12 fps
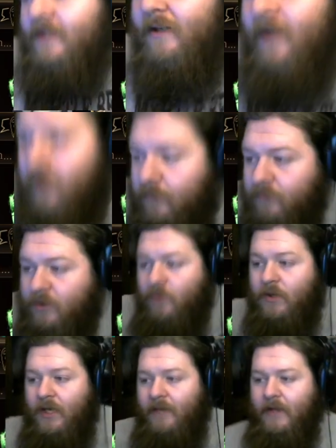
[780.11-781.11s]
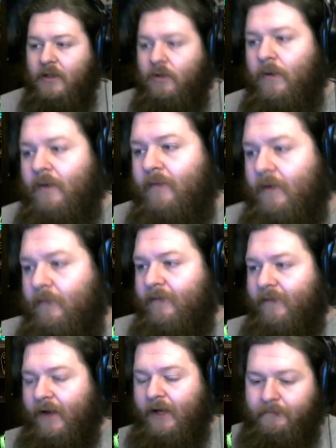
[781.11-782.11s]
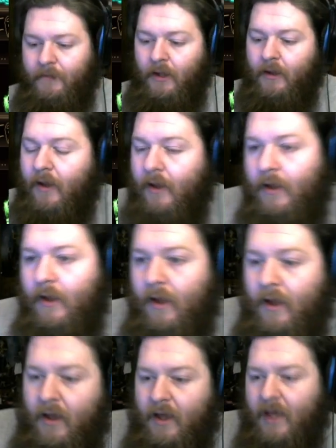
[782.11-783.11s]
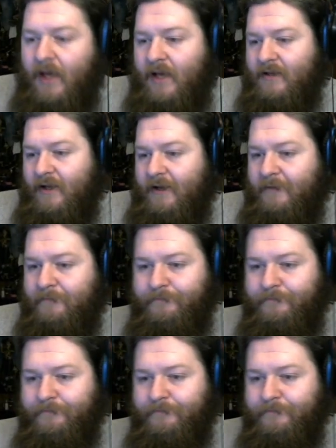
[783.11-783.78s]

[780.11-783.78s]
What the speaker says: so you don't nuke him in the 1v1 fight. And, the